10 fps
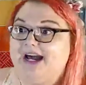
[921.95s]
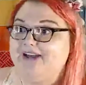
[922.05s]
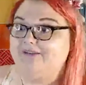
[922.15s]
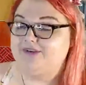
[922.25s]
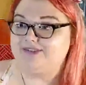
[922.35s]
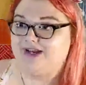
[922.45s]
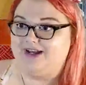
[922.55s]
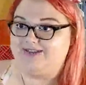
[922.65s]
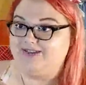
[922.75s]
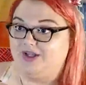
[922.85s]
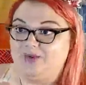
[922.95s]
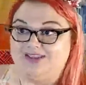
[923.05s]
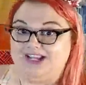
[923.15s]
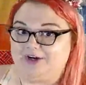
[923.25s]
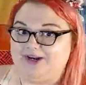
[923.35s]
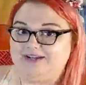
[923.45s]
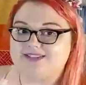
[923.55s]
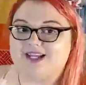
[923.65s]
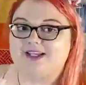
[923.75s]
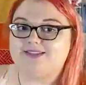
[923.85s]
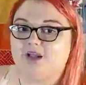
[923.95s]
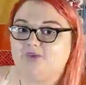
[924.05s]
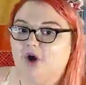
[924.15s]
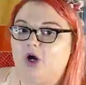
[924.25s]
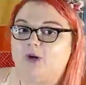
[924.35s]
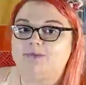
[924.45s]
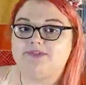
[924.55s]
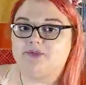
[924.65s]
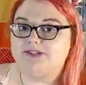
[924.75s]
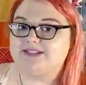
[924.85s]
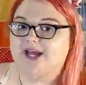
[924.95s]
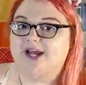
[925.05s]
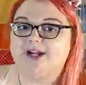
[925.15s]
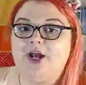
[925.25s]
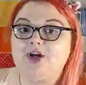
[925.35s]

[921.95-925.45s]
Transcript: I have dealt with anorexia, self-harm, suicide,